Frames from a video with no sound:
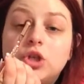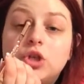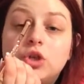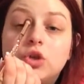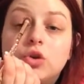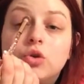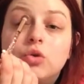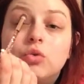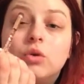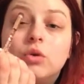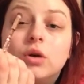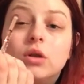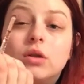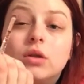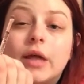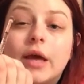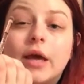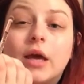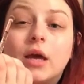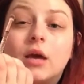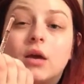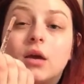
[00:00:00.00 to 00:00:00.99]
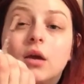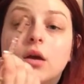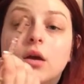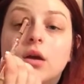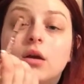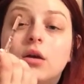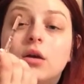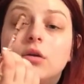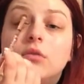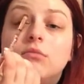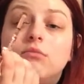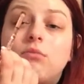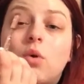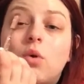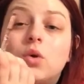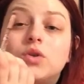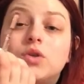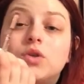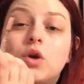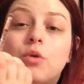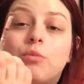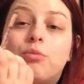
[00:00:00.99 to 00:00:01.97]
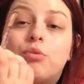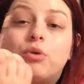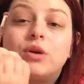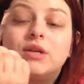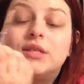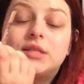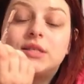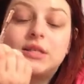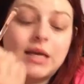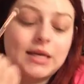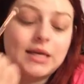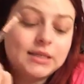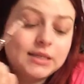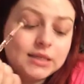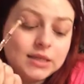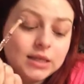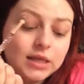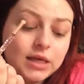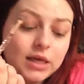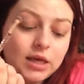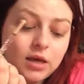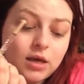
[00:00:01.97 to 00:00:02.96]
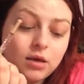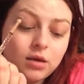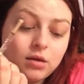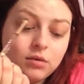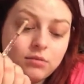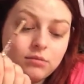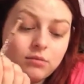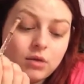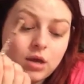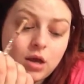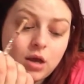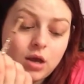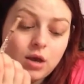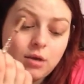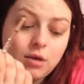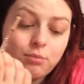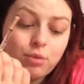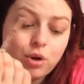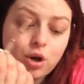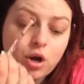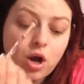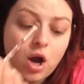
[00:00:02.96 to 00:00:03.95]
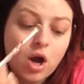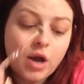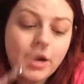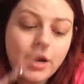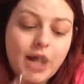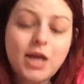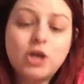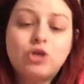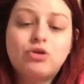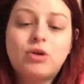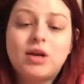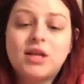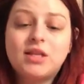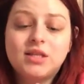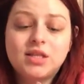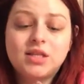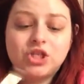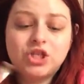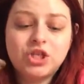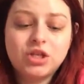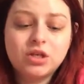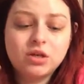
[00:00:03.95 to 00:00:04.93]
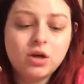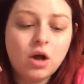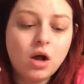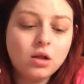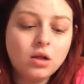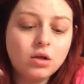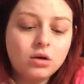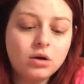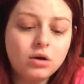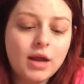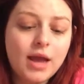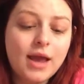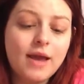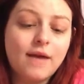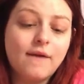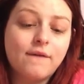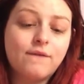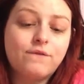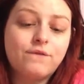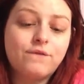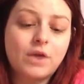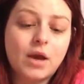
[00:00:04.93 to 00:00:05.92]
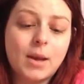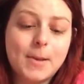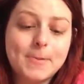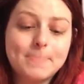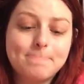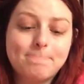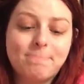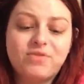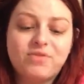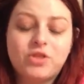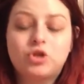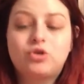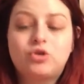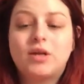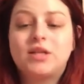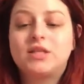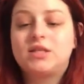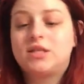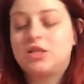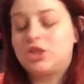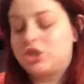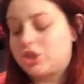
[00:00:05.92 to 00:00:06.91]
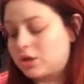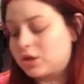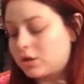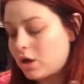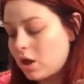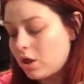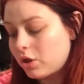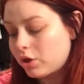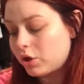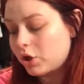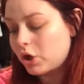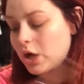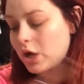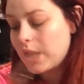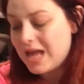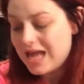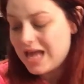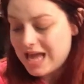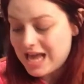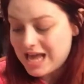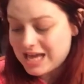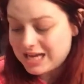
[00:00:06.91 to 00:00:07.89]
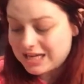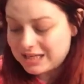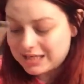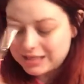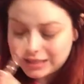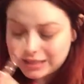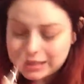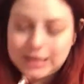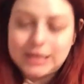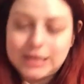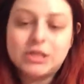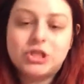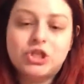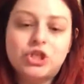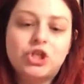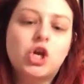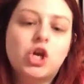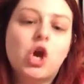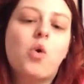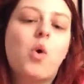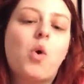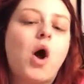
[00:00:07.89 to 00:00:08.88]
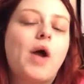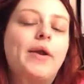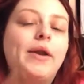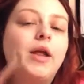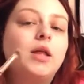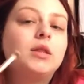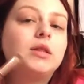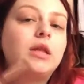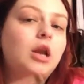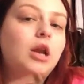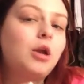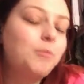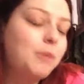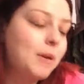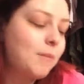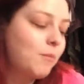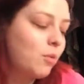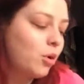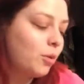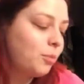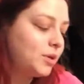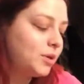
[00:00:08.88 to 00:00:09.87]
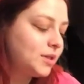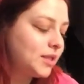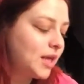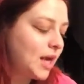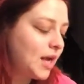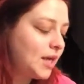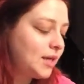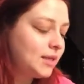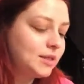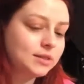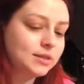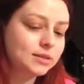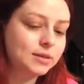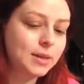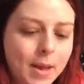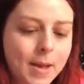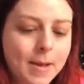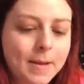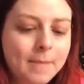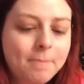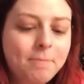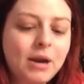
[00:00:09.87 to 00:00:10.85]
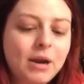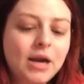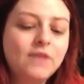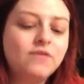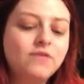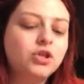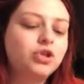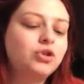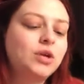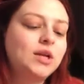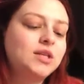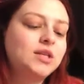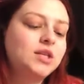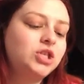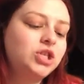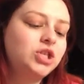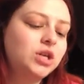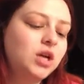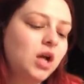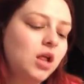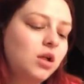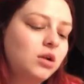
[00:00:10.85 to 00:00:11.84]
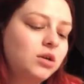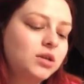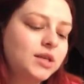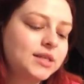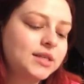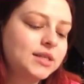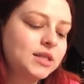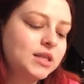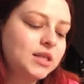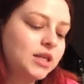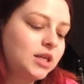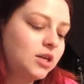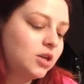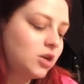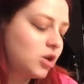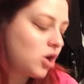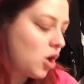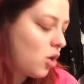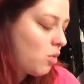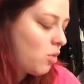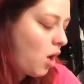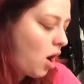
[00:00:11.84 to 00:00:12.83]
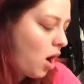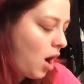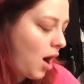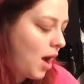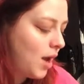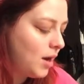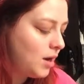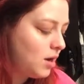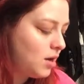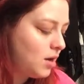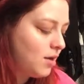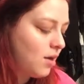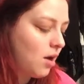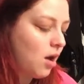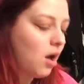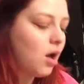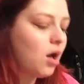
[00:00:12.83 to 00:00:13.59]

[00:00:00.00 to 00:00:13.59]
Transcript: to, like, more so precisely put on a transition color if the transition color needs to go on a little bit more precise. But if the transition color doesn't need to go on